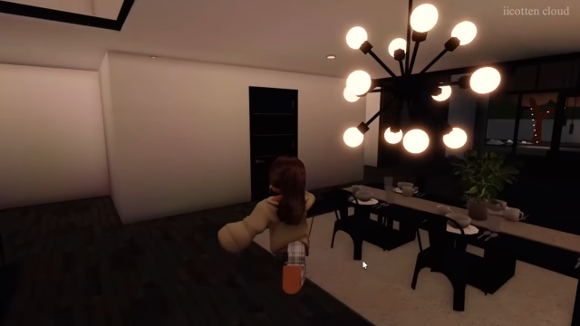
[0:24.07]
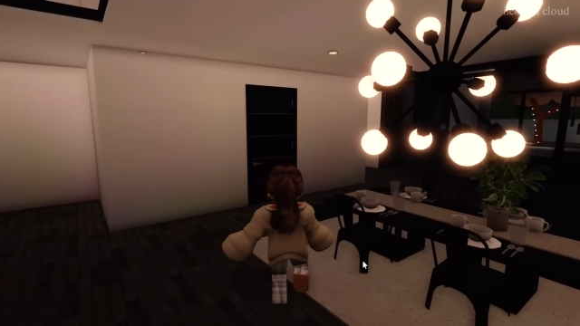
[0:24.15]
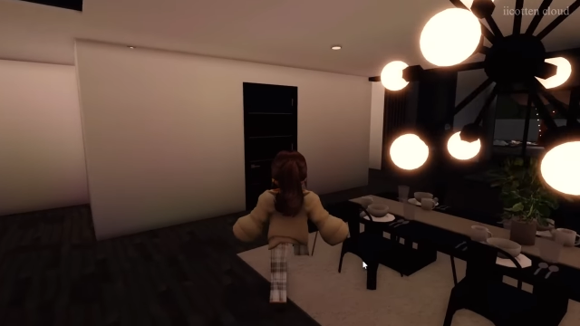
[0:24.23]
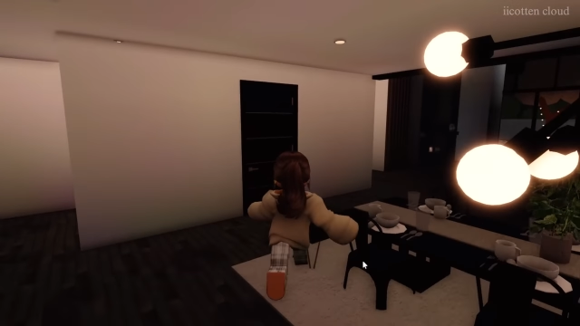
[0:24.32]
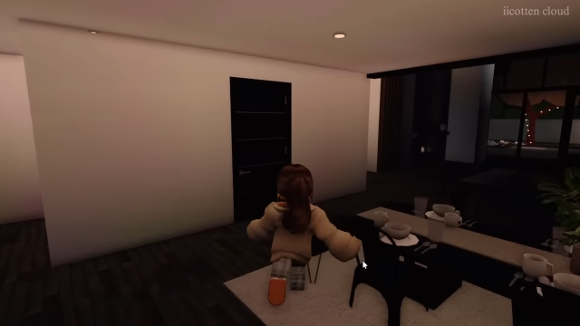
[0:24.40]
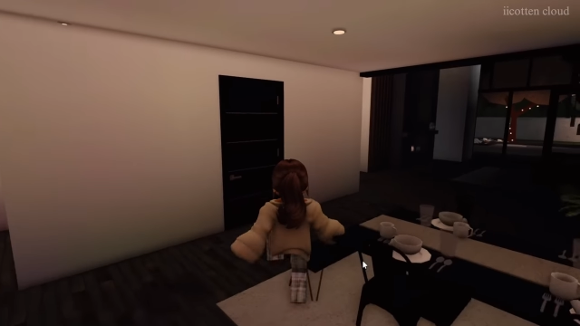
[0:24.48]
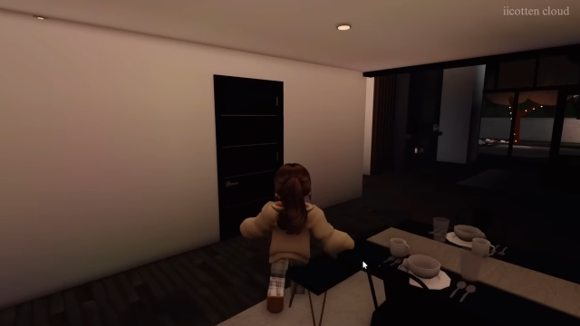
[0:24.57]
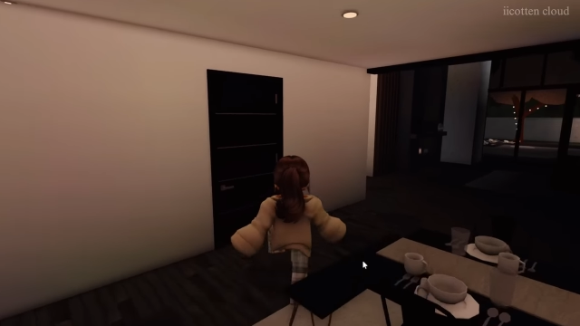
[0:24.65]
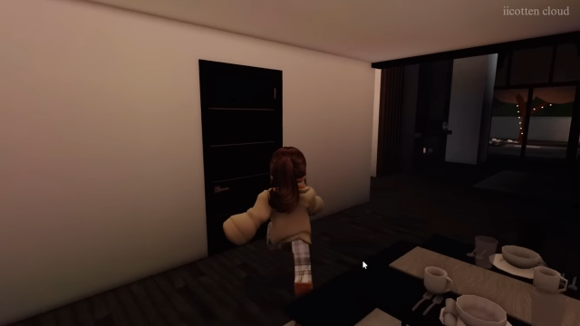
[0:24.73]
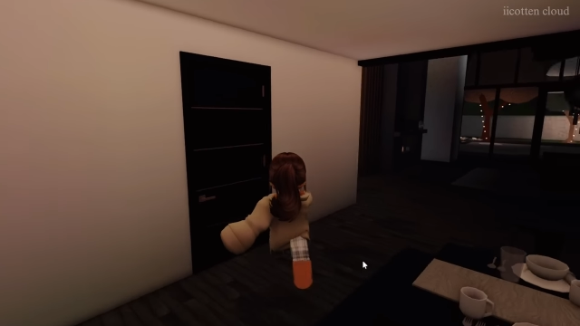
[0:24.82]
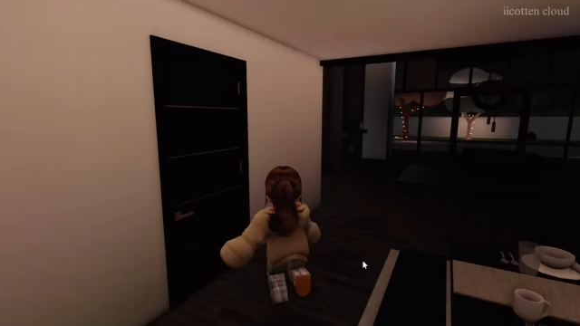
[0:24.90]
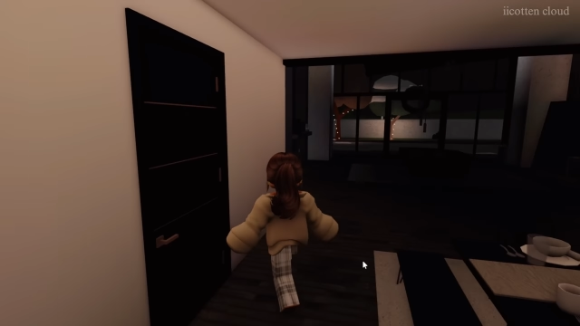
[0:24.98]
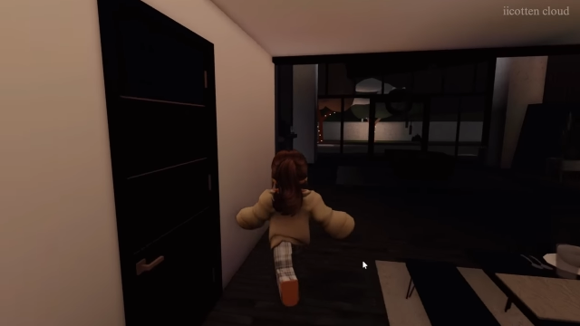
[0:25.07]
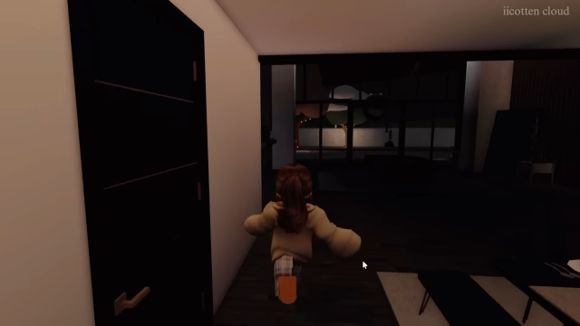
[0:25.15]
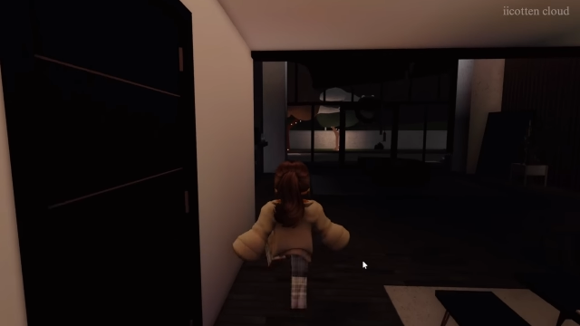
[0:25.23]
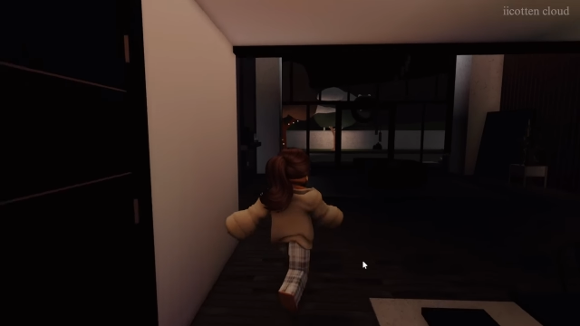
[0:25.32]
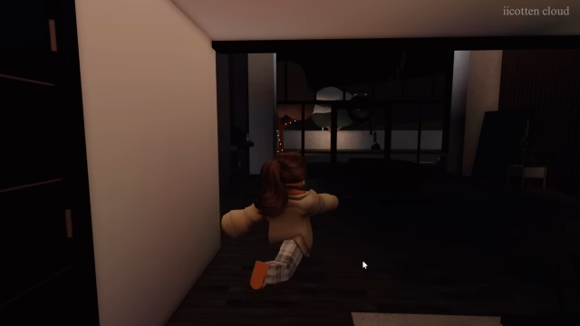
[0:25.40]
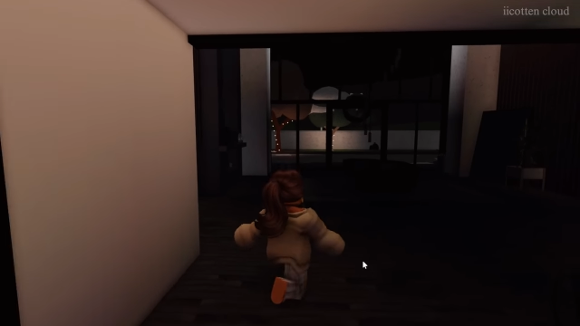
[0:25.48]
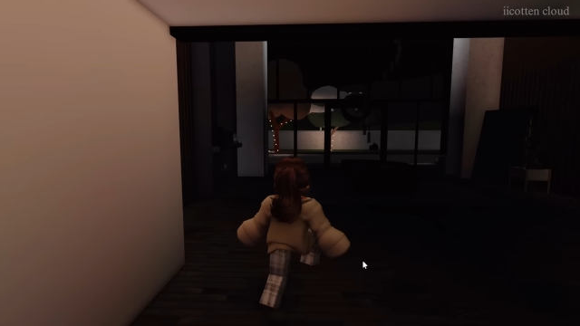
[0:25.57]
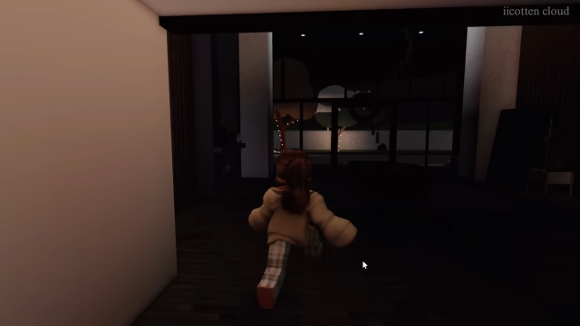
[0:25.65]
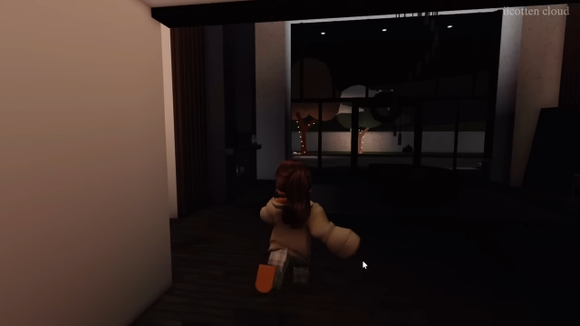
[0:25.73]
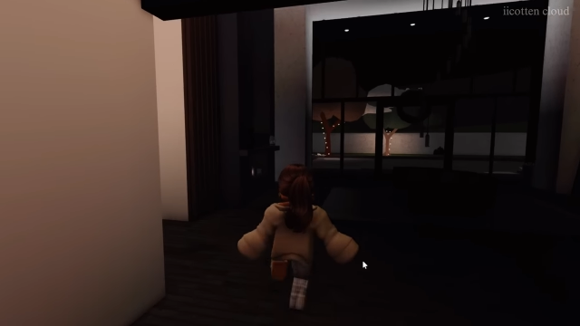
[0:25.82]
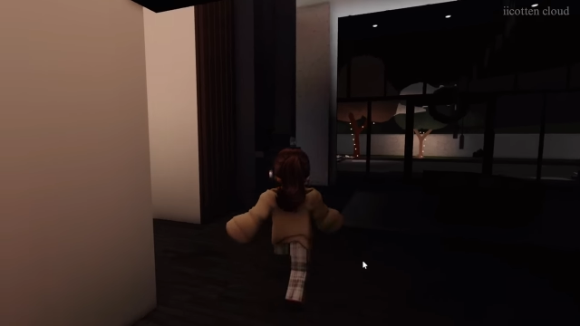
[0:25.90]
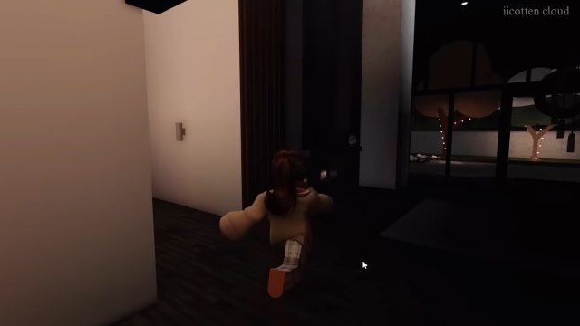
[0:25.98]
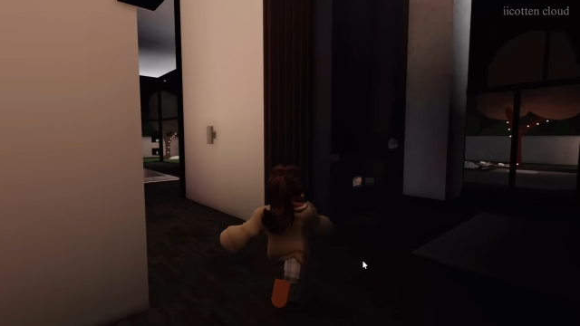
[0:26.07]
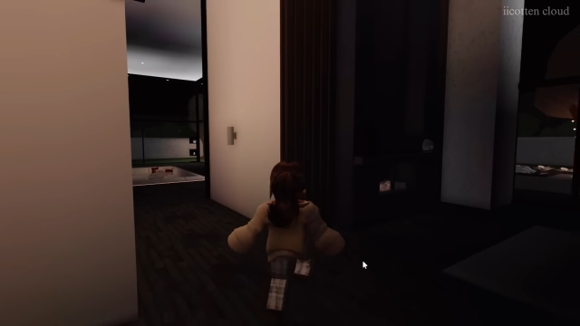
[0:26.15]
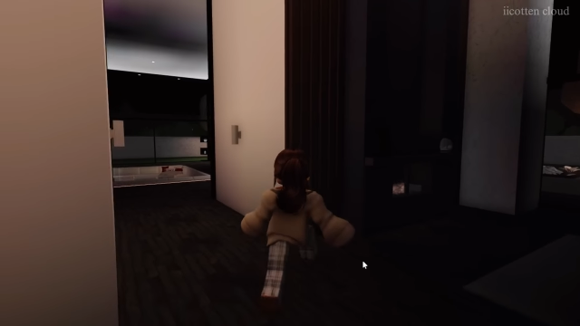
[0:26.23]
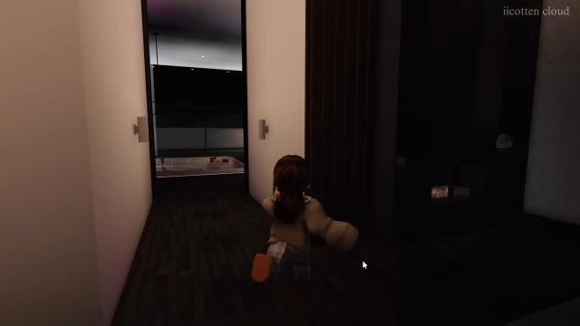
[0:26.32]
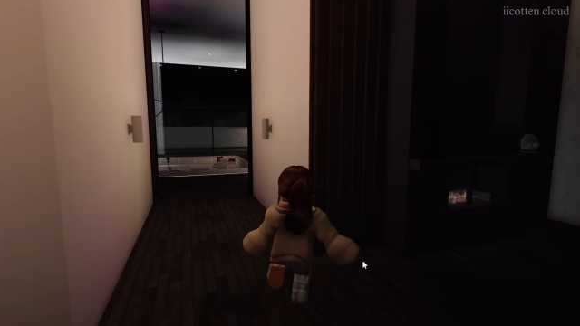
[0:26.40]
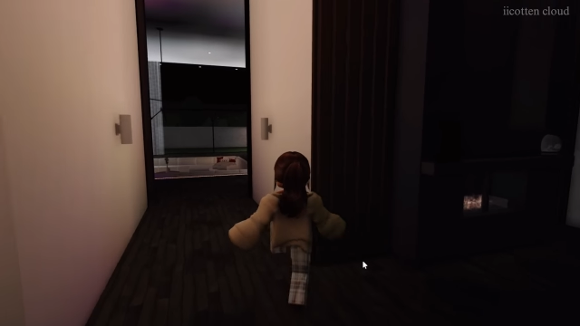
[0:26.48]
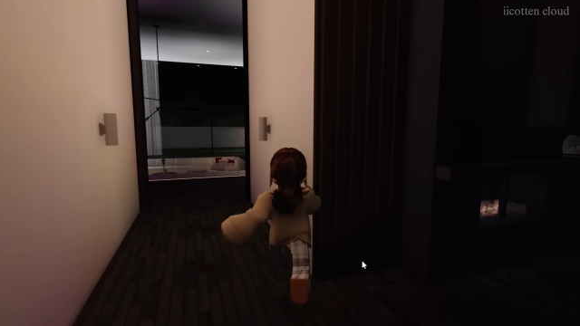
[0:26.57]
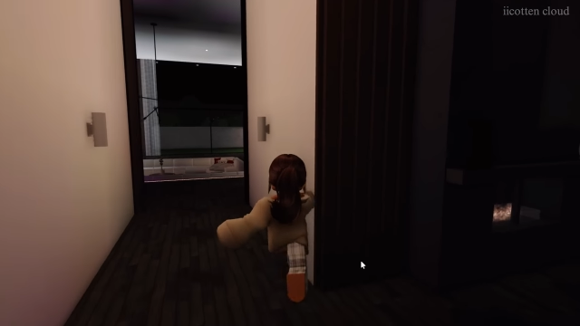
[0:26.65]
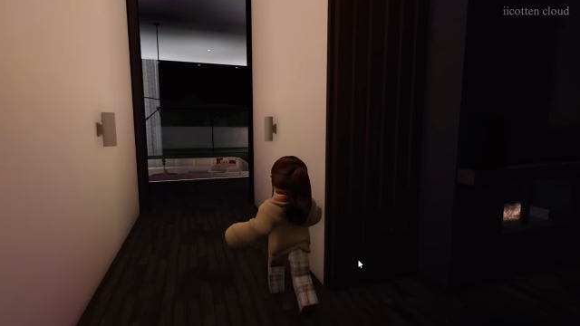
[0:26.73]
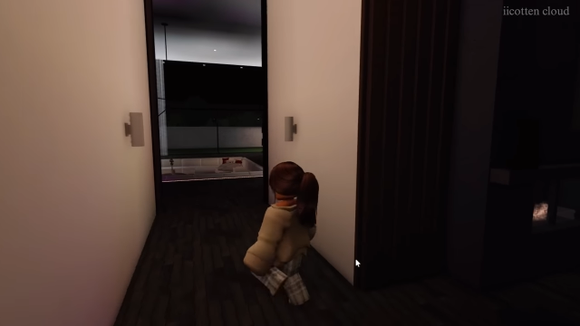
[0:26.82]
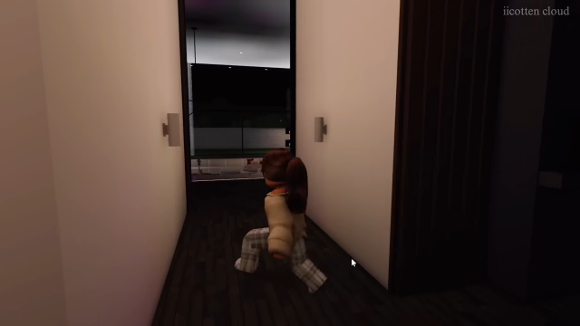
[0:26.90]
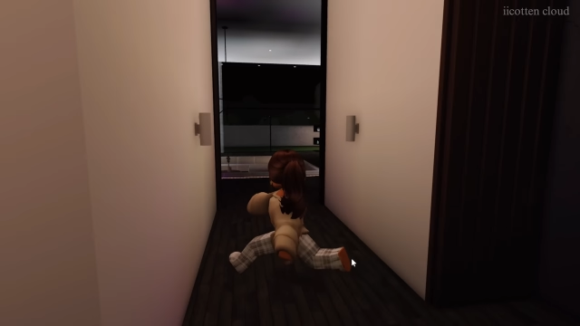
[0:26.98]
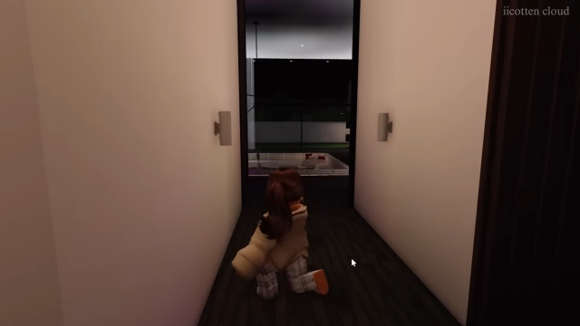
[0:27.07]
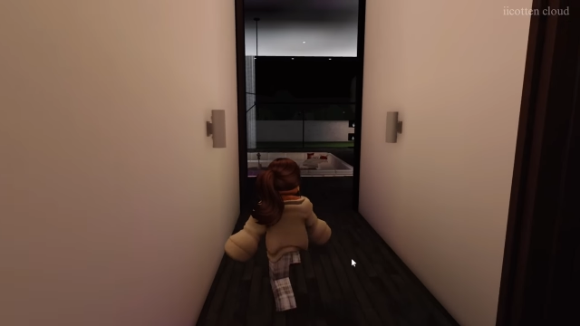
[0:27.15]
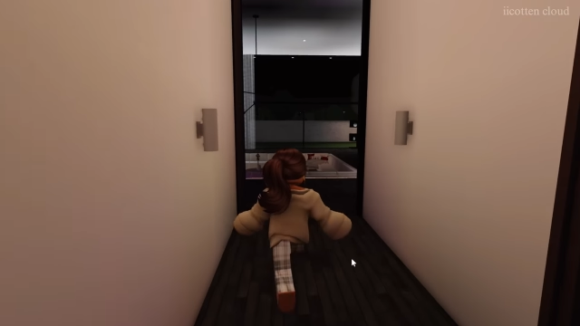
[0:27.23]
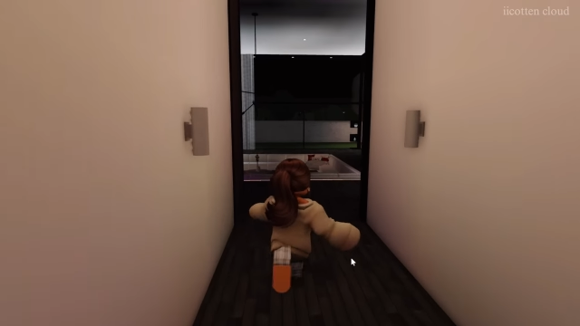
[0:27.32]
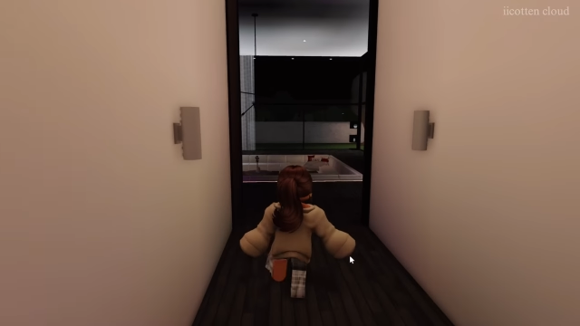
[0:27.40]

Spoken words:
Nobody's mouth can be seen.